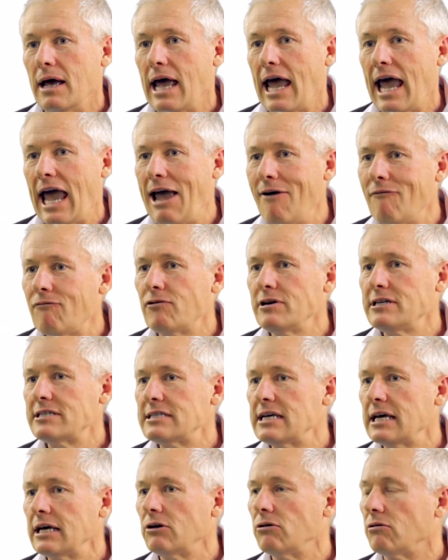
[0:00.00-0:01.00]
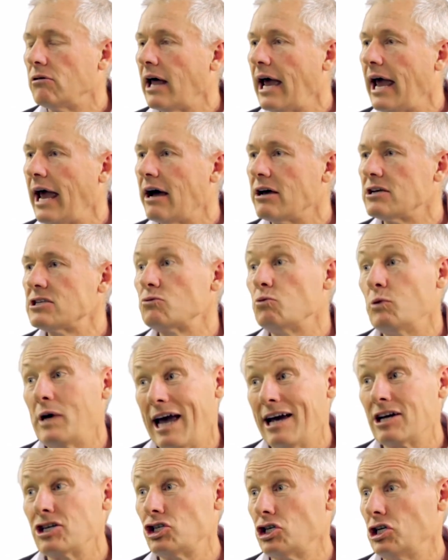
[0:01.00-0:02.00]
every single house we
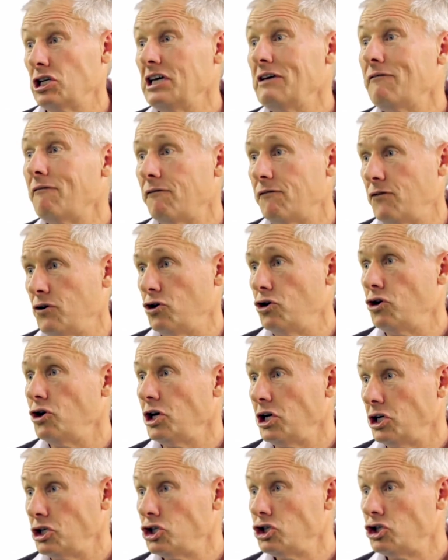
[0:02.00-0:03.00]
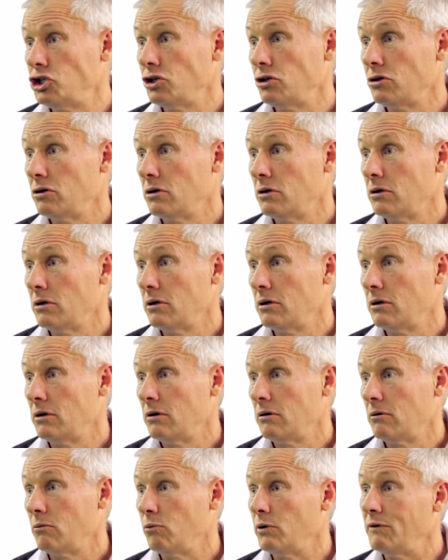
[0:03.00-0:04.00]
actually furnish.
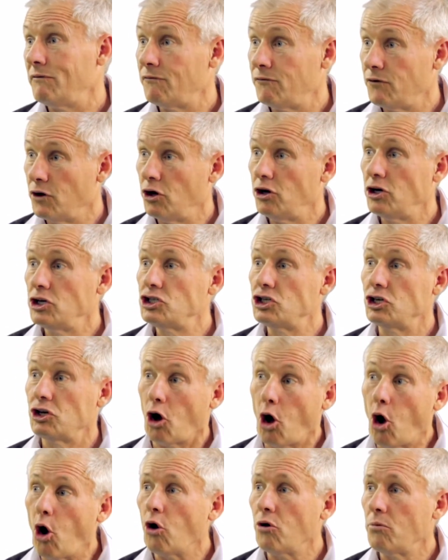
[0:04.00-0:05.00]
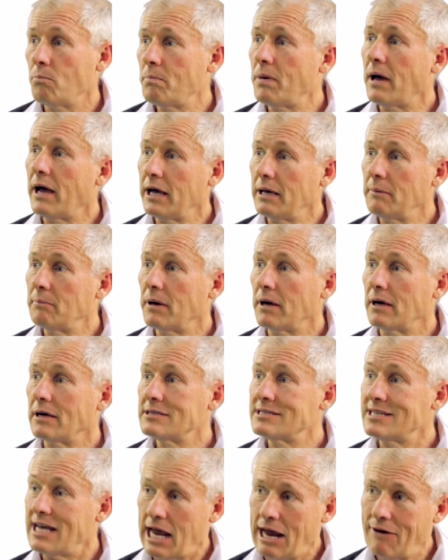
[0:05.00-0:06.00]
We furnish it on paper,
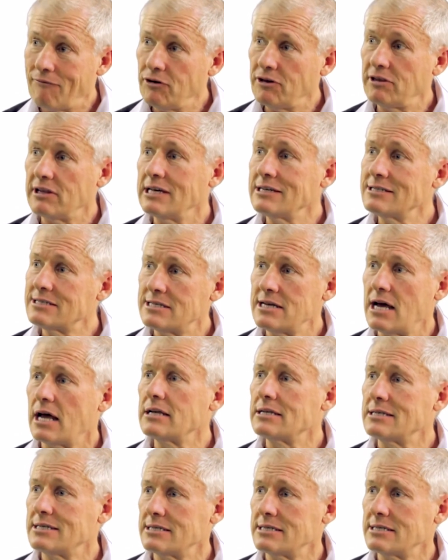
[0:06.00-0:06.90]
so everything's done to